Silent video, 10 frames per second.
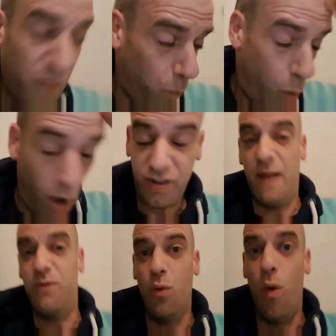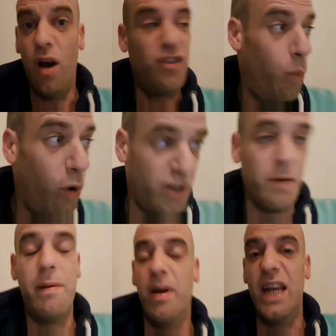the worst came to the worst, it was
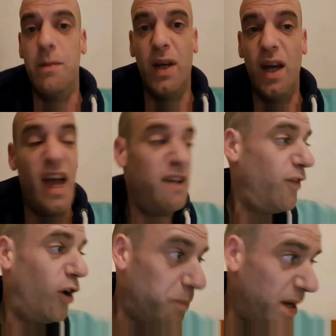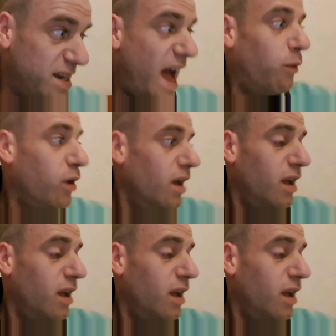going to be my guinea pig. I ate it first. But now.